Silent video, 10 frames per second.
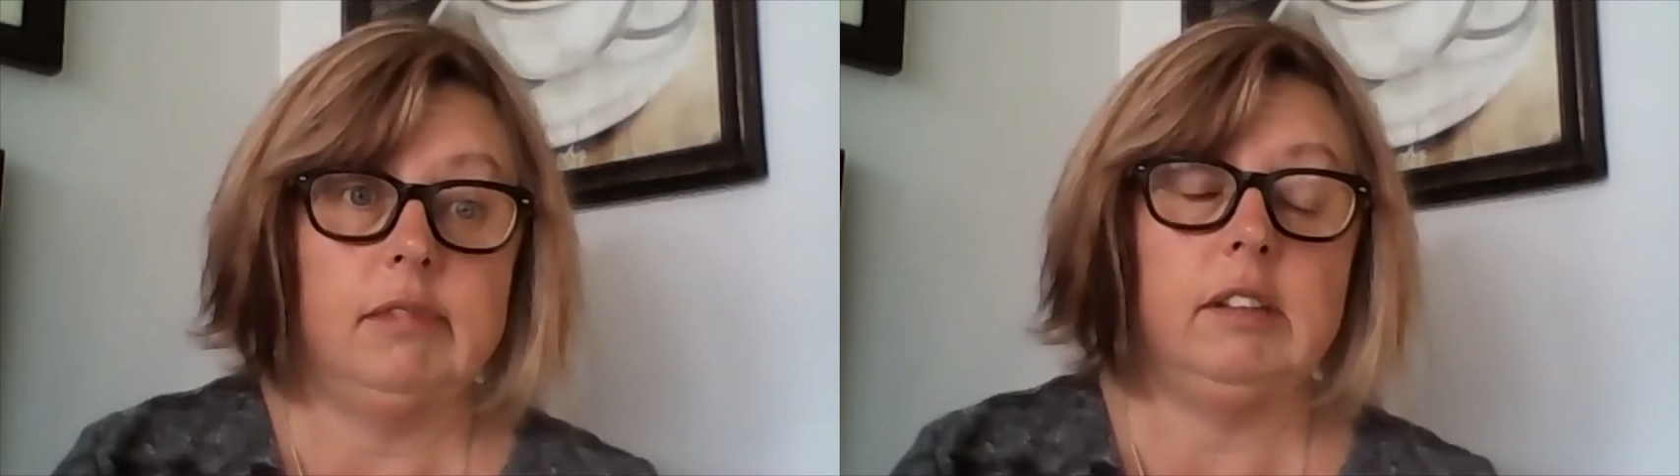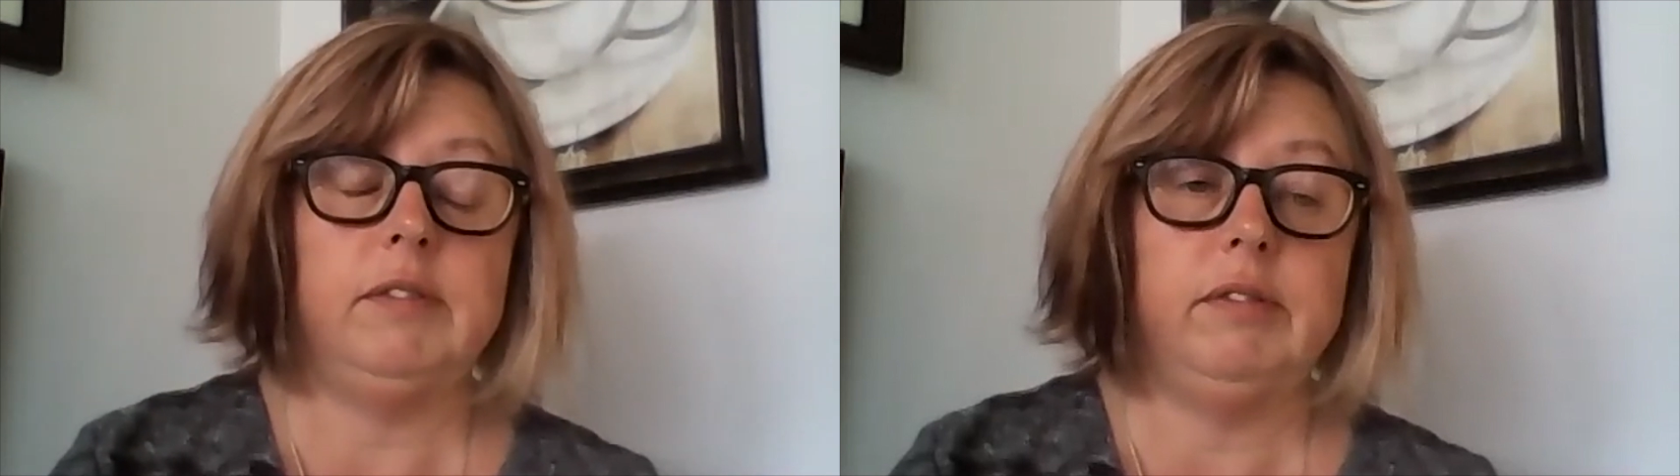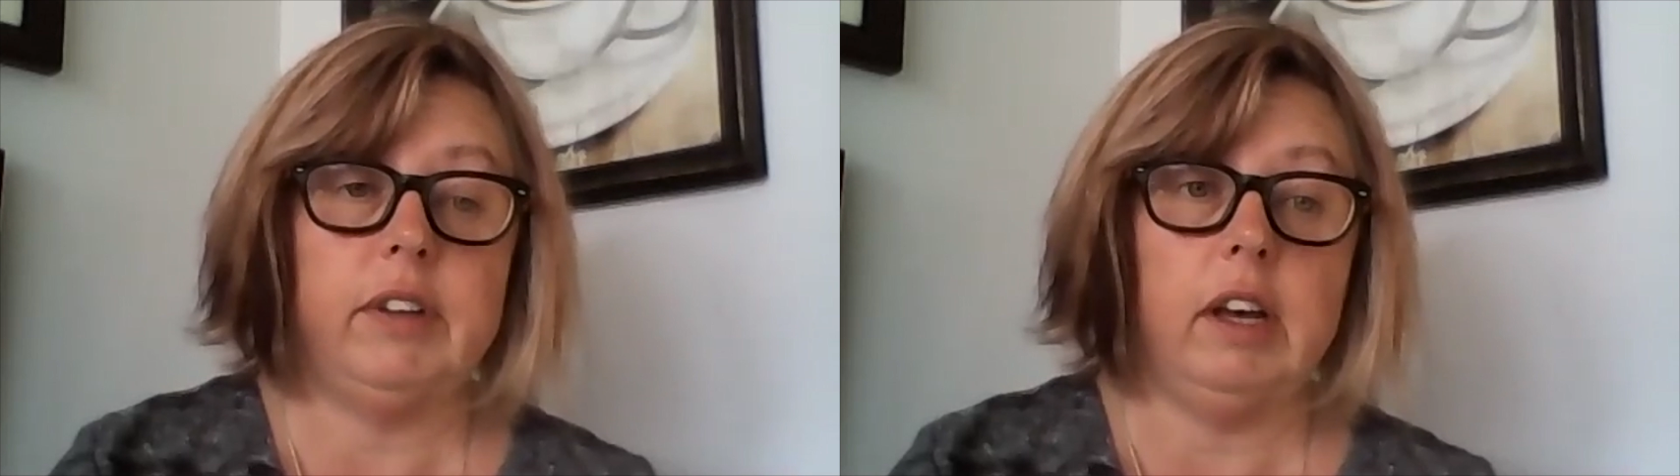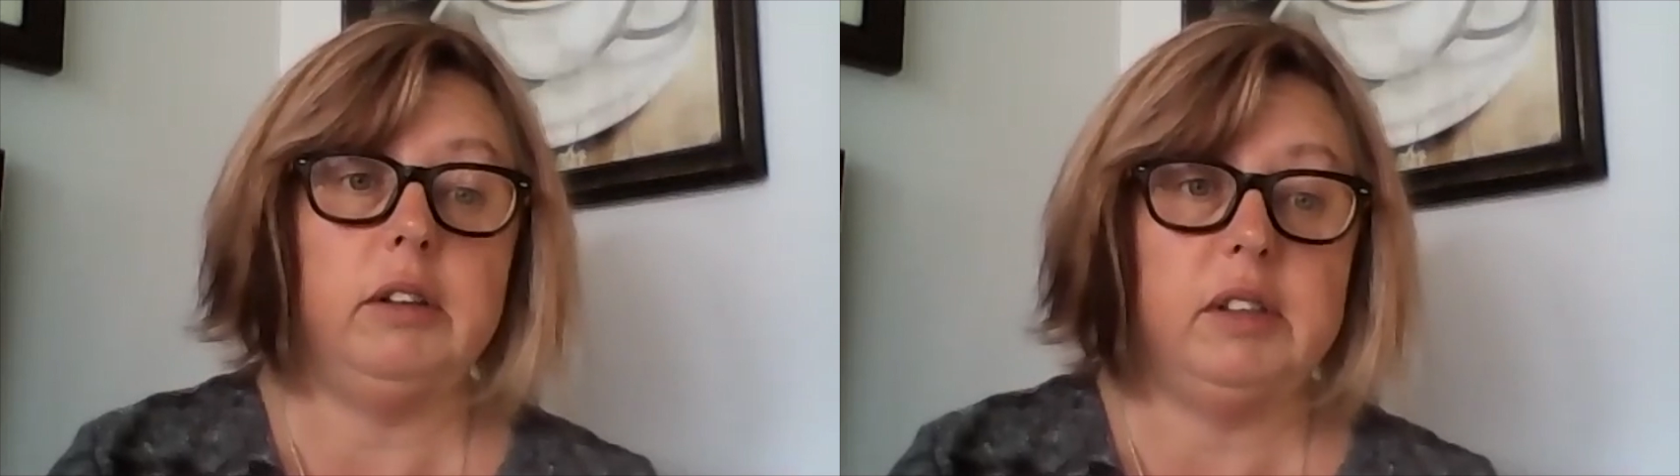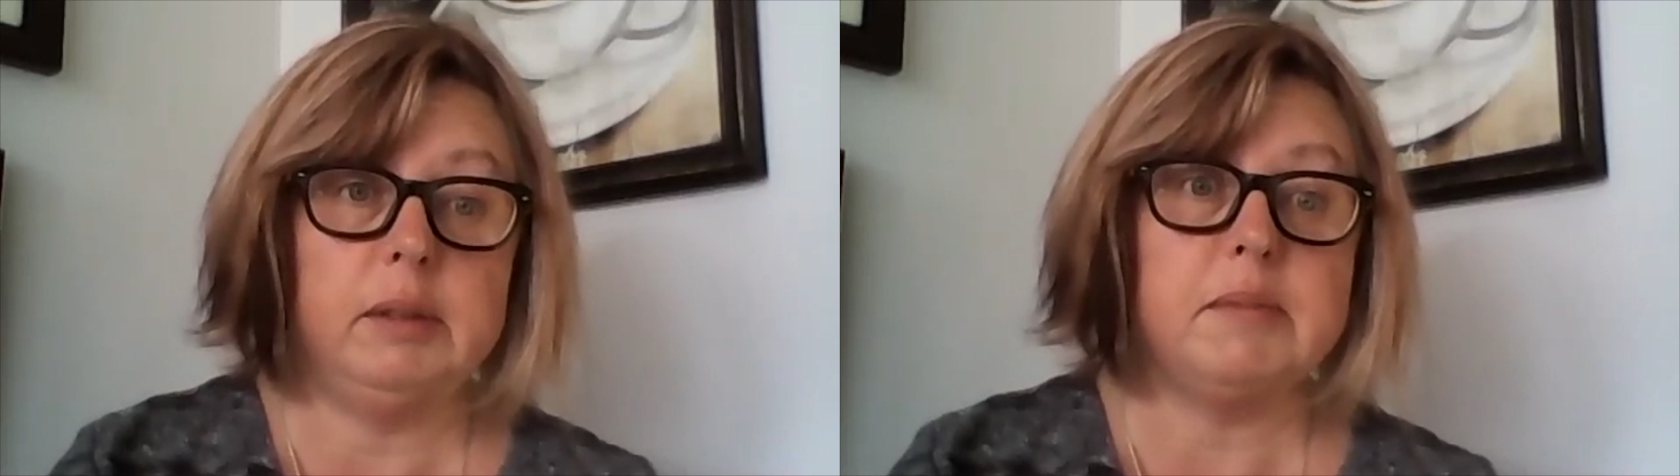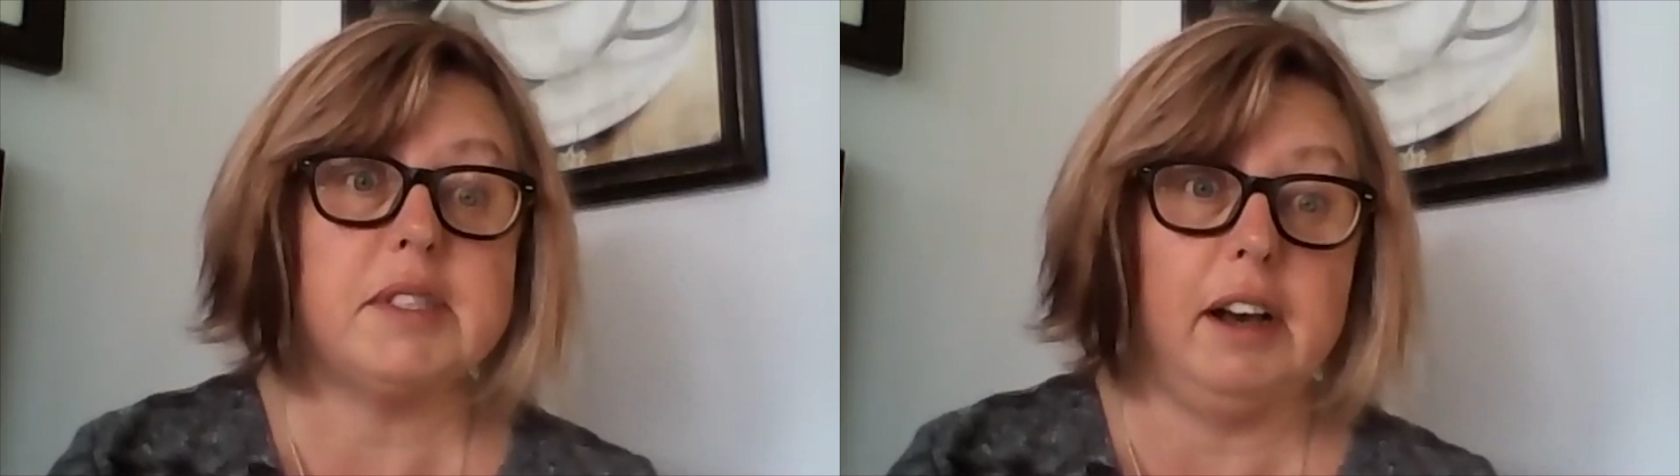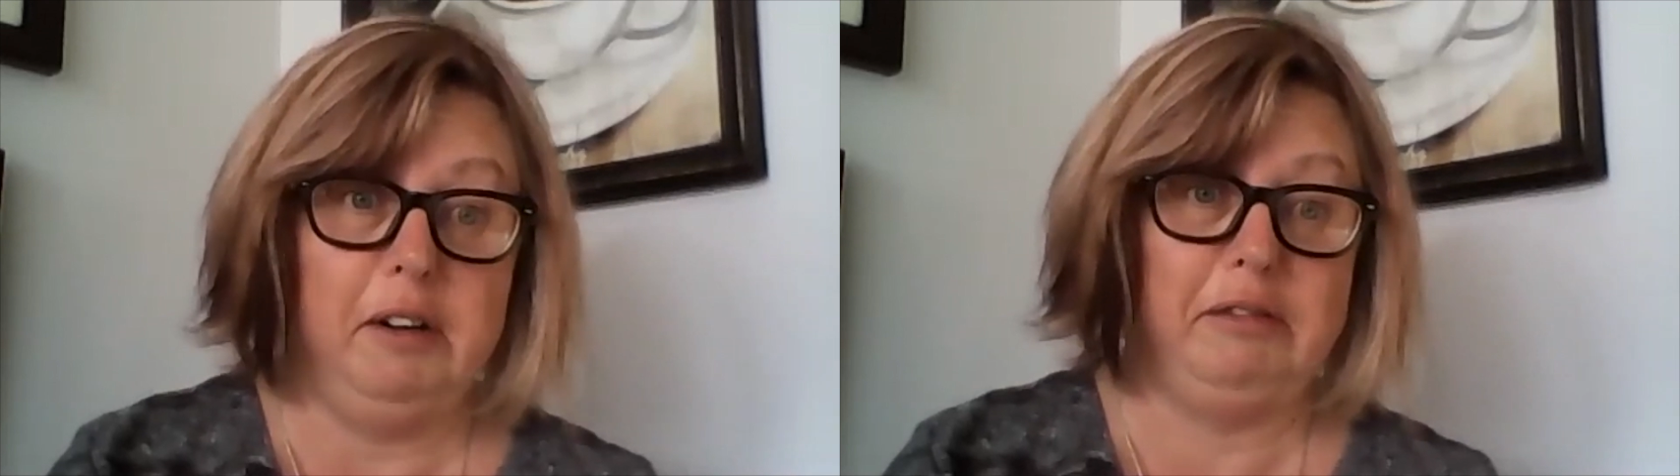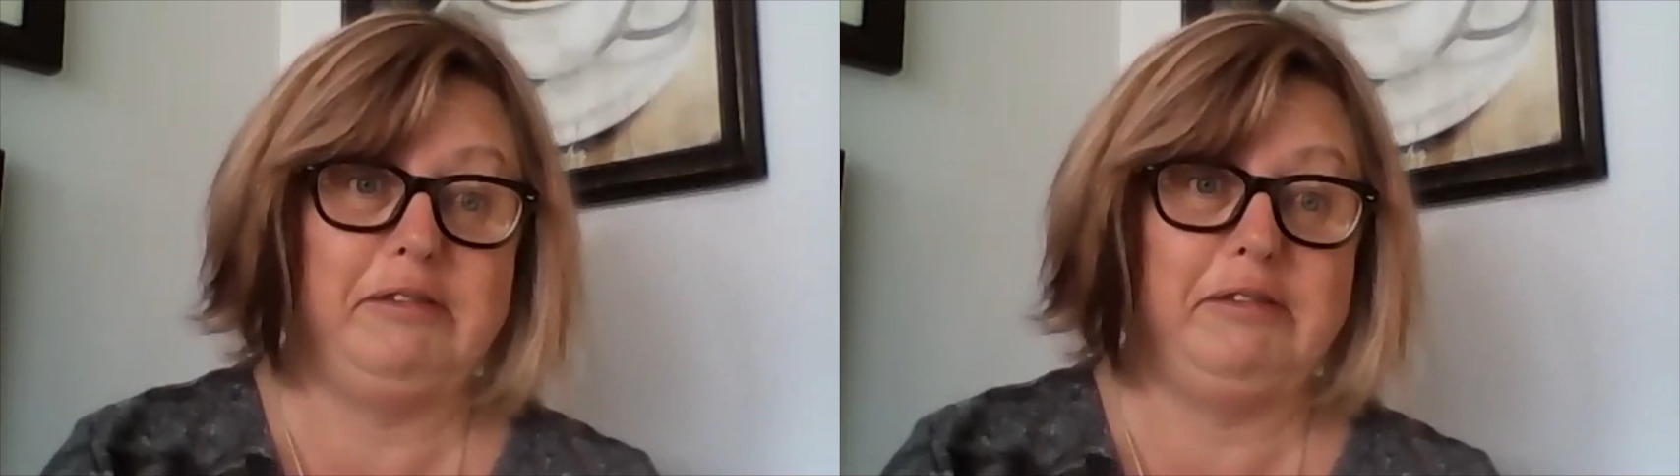if he valued himself.